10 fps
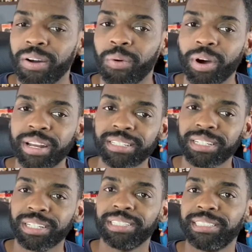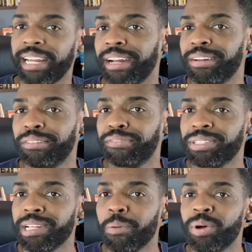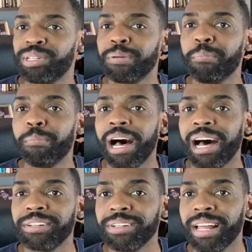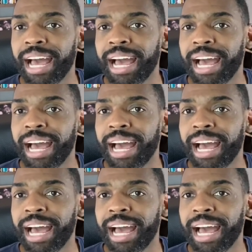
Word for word: what is a good standard for someone to model